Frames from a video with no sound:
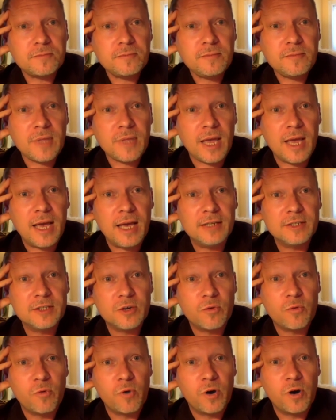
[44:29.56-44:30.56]
as it
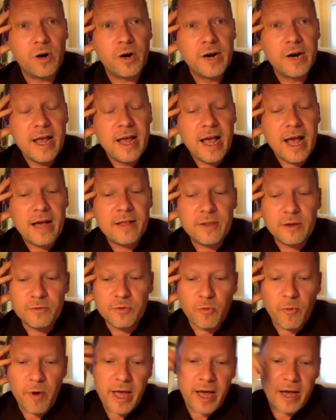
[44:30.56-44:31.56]
were. The
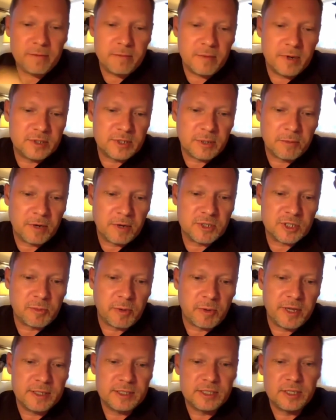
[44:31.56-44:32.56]
way I sometimes
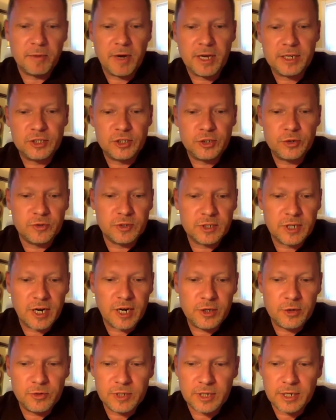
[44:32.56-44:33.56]
explain this to my students,
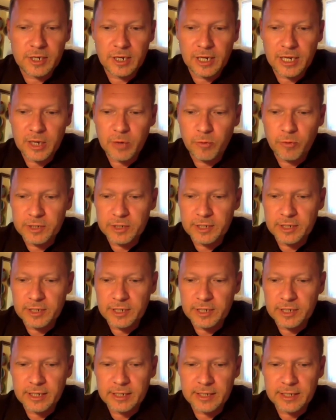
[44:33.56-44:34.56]
not using a linguistic
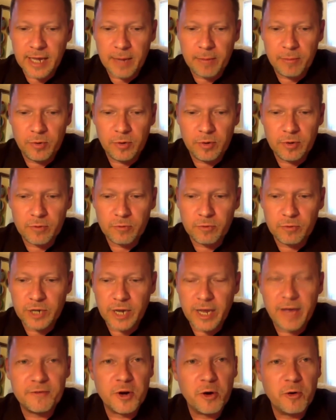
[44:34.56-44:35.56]
example in which I
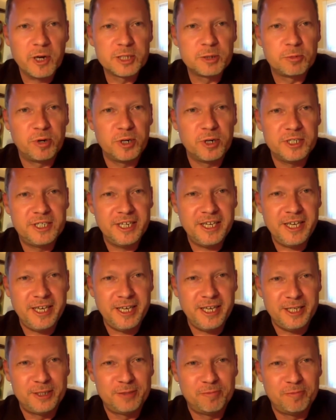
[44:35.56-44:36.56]
have no
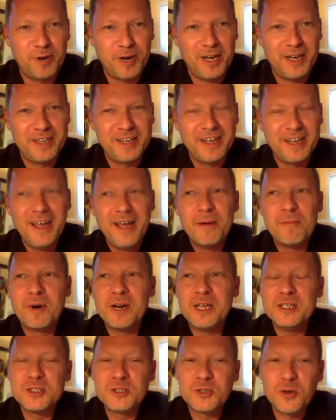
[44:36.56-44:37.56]
expertise, but a
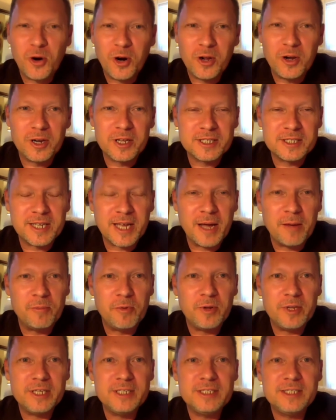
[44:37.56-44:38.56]
historical
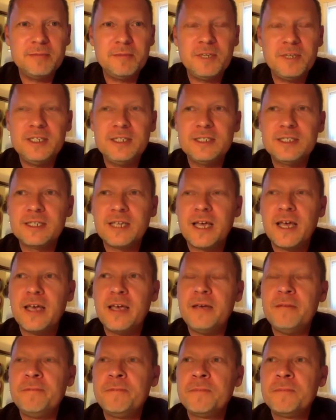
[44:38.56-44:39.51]
example, is simply to say,